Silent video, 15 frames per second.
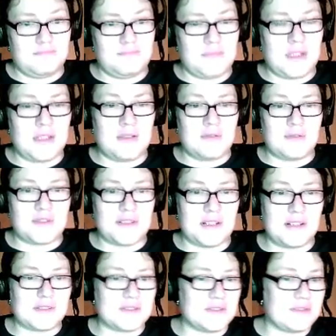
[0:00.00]
being
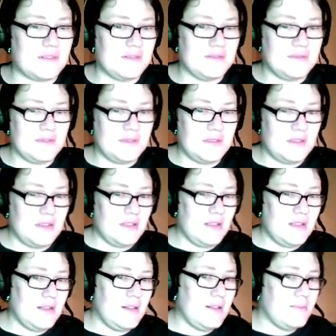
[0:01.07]
intersexed.
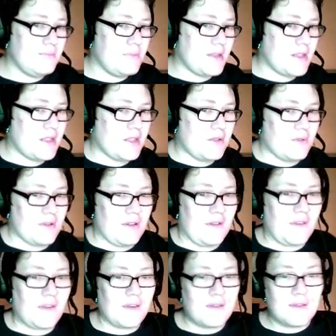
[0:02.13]
But anyways,